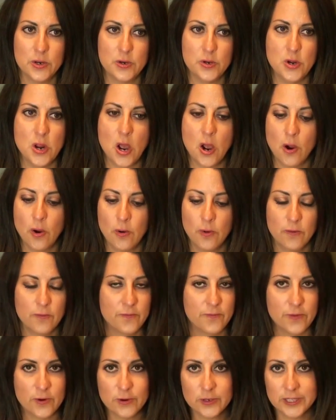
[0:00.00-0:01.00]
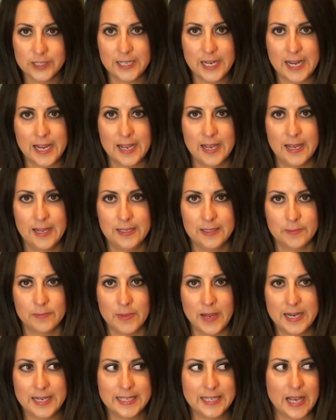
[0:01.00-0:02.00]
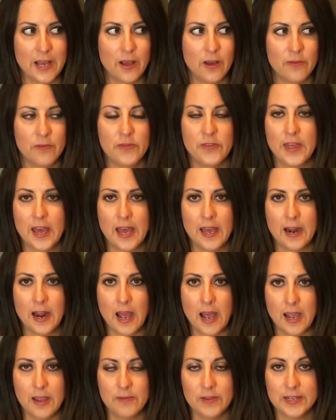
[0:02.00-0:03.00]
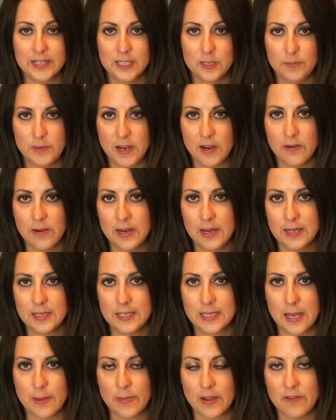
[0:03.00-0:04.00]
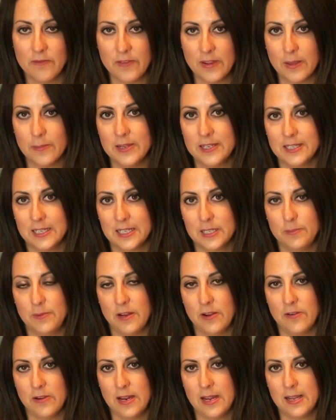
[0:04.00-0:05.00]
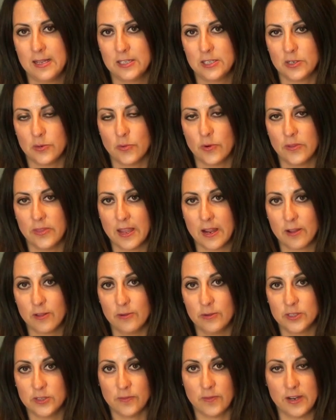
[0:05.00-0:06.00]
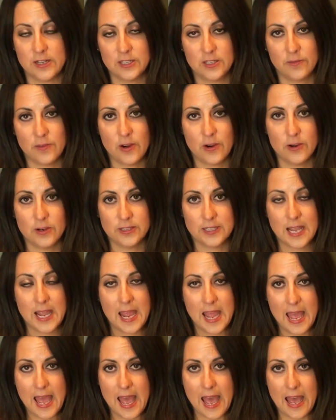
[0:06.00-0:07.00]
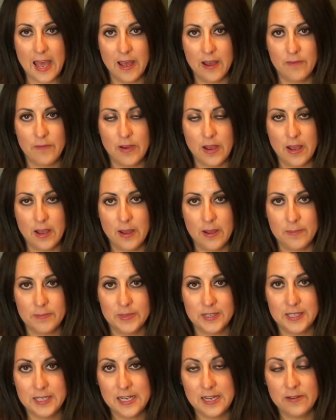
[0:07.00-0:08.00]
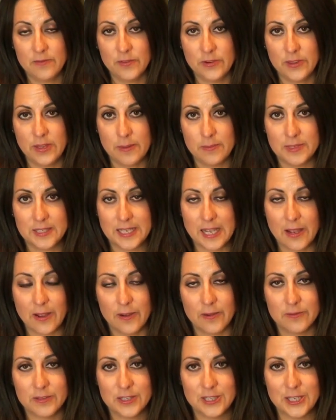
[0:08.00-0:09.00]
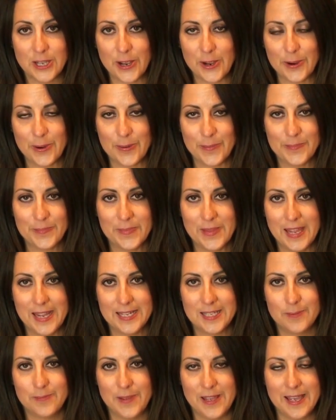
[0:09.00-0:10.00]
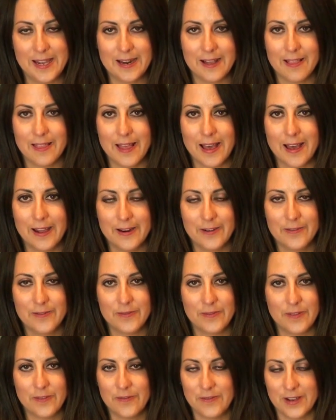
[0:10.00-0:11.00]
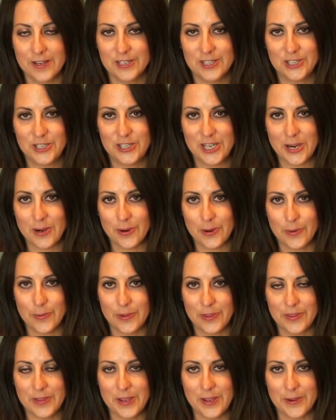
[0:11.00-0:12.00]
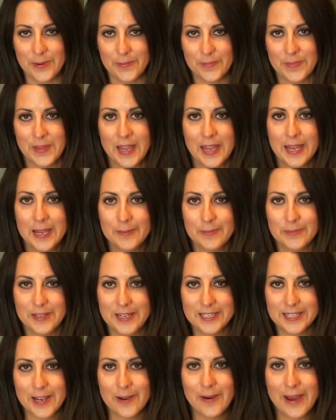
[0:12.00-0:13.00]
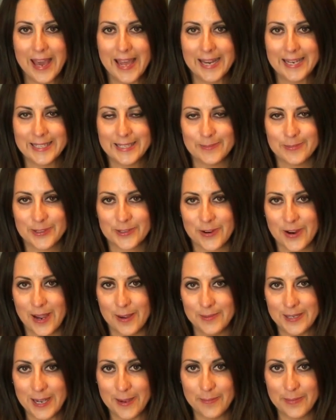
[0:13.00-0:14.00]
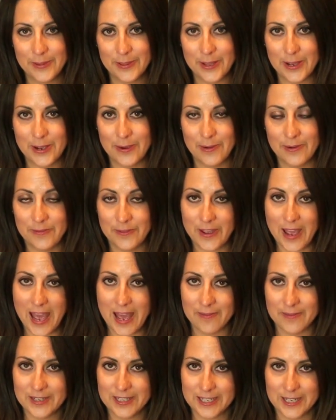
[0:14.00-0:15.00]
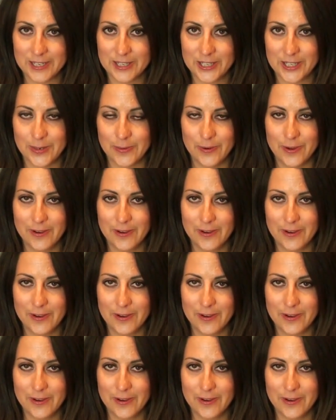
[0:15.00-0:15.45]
know firsthand myself that I've experienced, that my family's experienced, or that close friends of ours have um, seen for themselves. So it's been a lot of fun to share it with you. Please go ahead and subscribe down below if you haven't done so